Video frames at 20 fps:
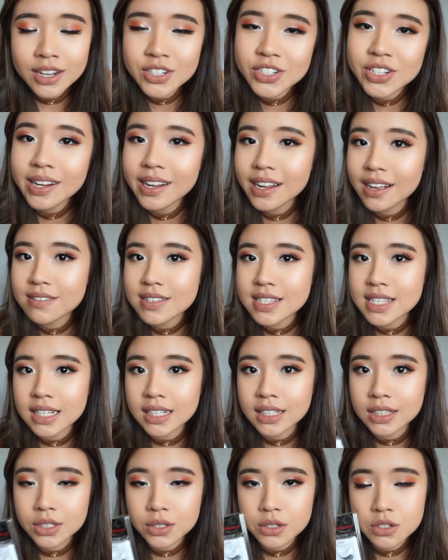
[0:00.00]
actually gives
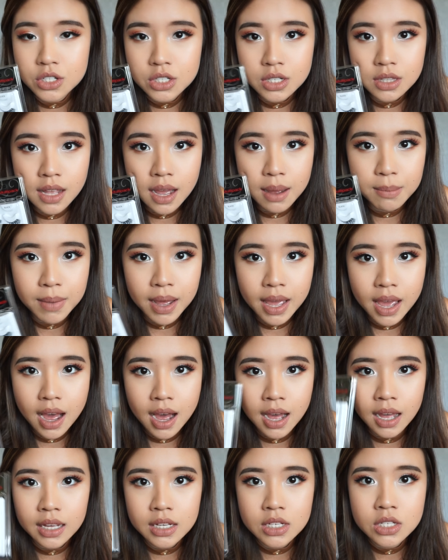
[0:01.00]
the illusion that my
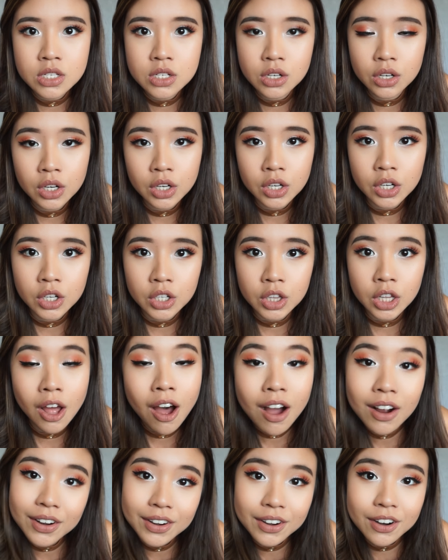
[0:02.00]
eyes are
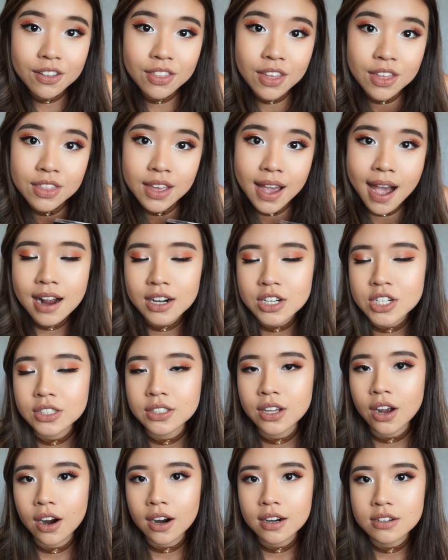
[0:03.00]
longer than they
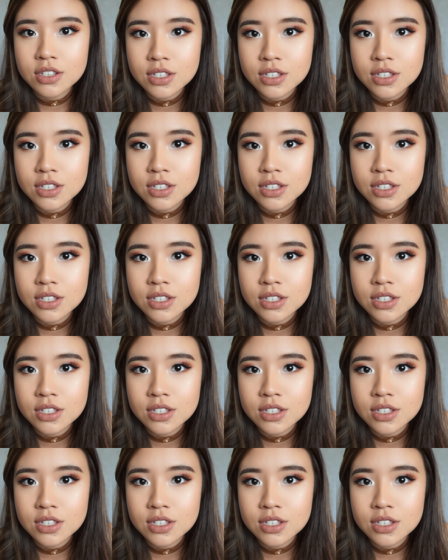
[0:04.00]
actually are.